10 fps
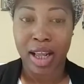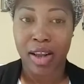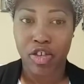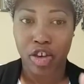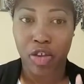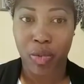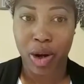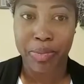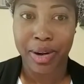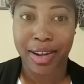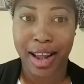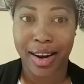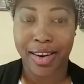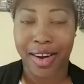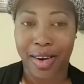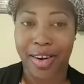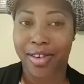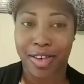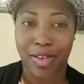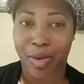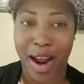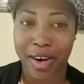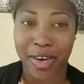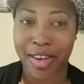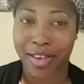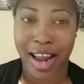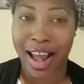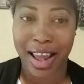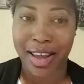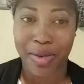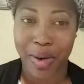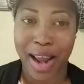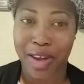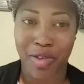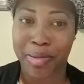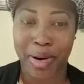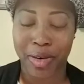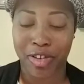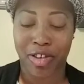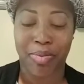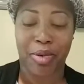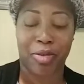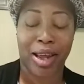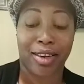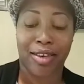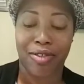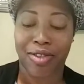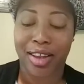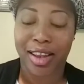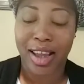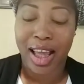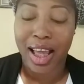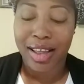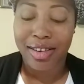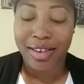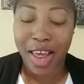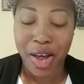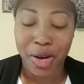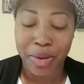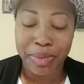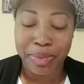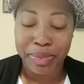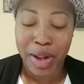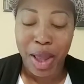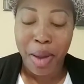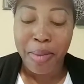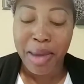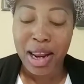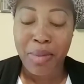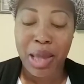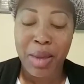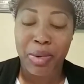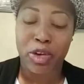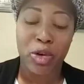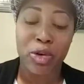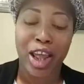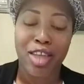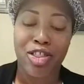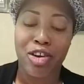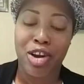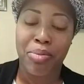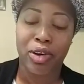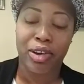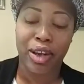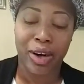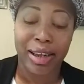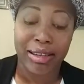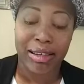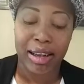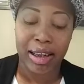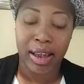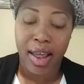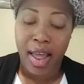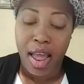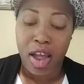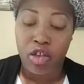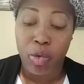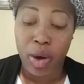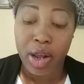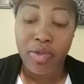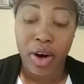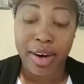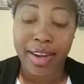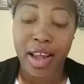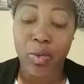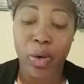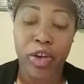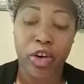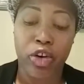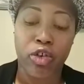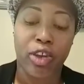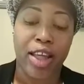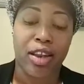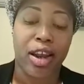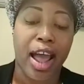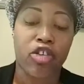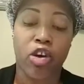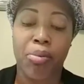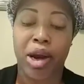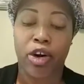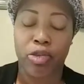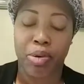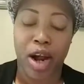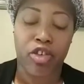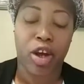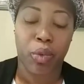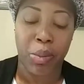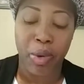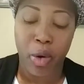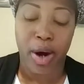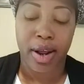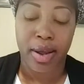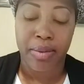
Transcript: Just want to put that in there because this writer is not writing from a Christian perspective. Still, many people do take their numbers seriously. In 2014, researchers at the National Marriage Project reported